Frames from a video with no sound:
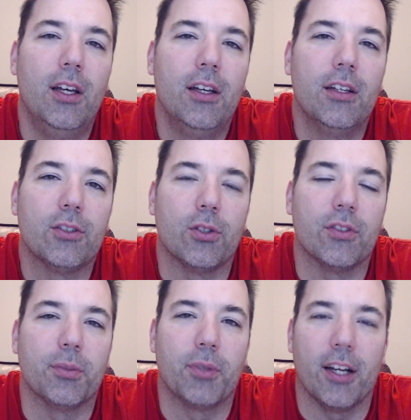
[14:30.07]
sort of
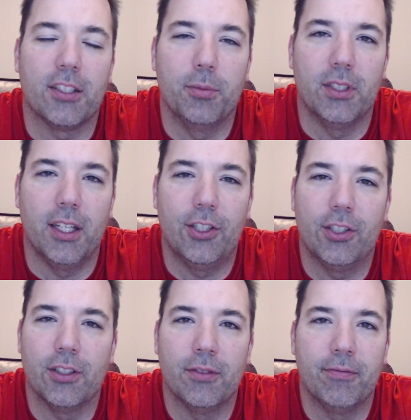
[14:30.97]
some
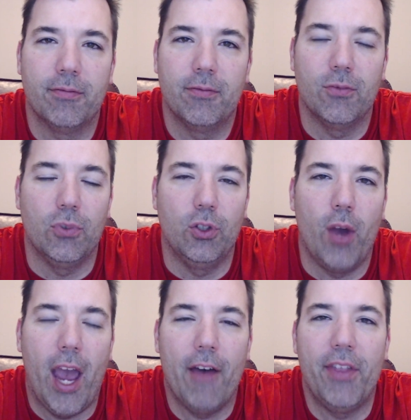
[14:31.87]
customization, you
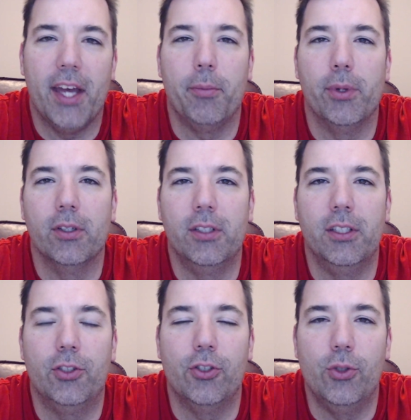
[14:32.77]
have that ability
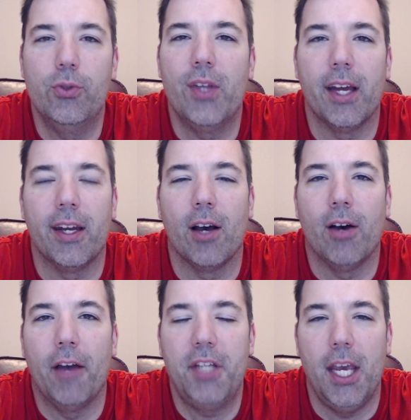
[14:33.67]
to do that now.
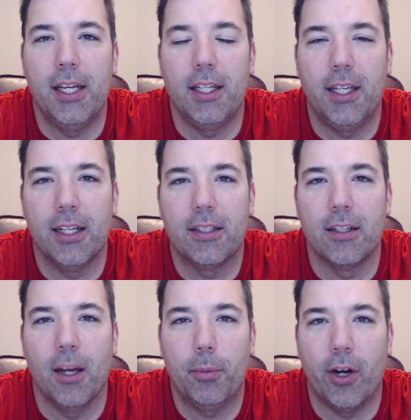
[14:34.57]
I've taken kits and
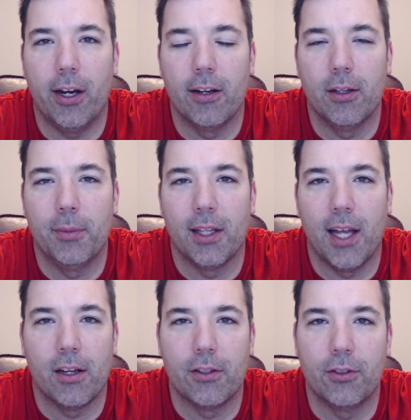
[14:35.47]
upgraded them, and a
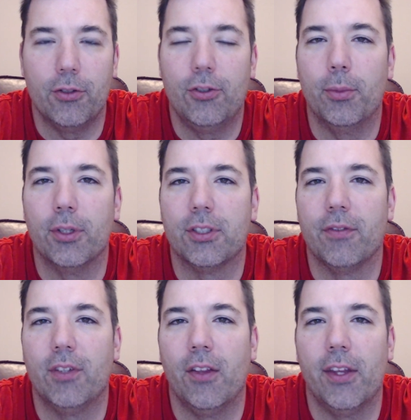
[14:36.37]
lot of other YouTubers
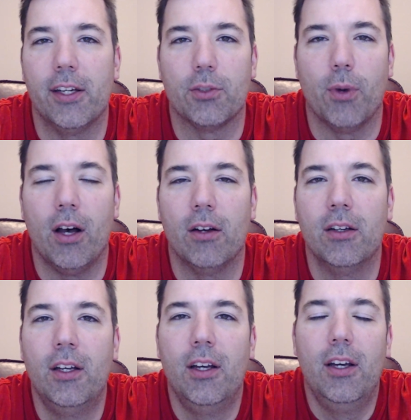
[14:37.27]
have done that as well.
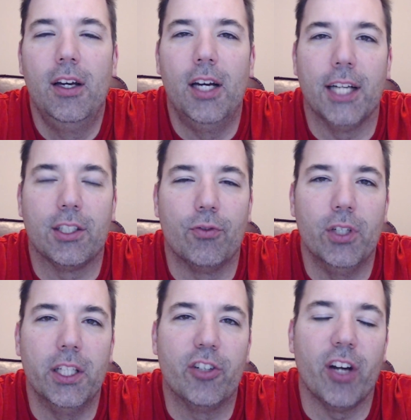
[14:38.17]
That's a
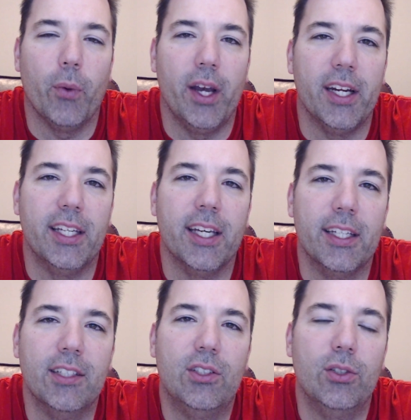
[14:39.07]
really great way to get
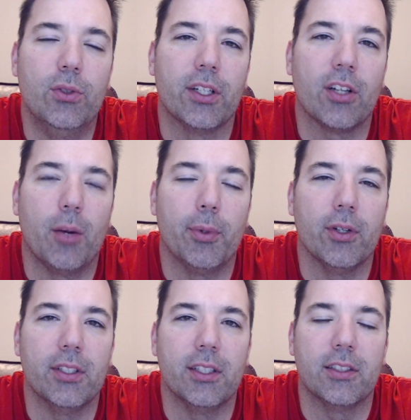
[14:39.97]
into guitar
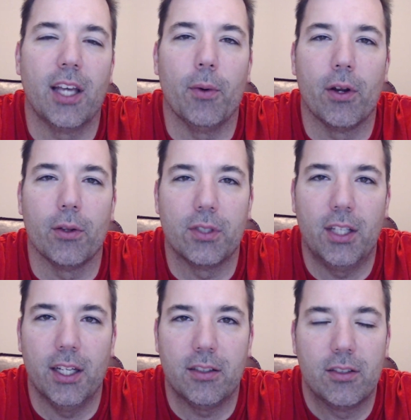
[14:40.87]
building, is get one of those
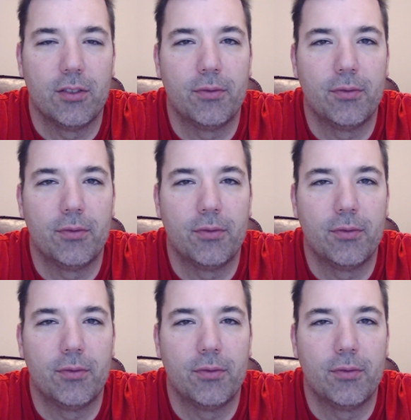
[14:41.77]
kits